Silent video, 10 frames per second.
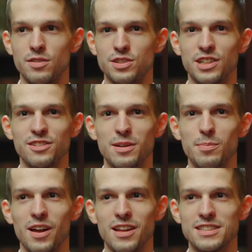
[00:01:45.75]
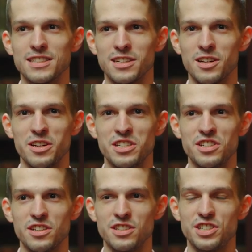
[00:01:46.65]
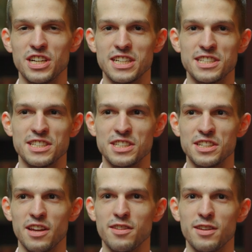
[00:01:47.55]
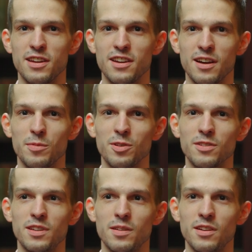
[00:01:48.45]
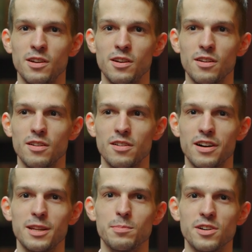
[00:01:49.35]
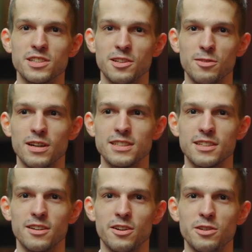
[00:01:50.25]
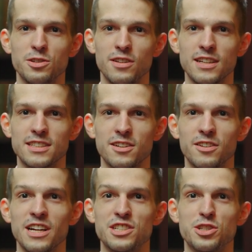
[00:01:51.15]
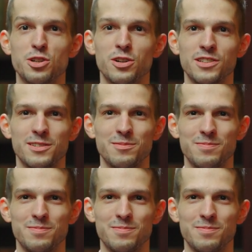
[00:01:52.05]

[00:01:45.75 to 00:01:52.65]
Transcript: gender imbalance in, in chess, I think I'm not the right person to ask. you should ask Nigel Short.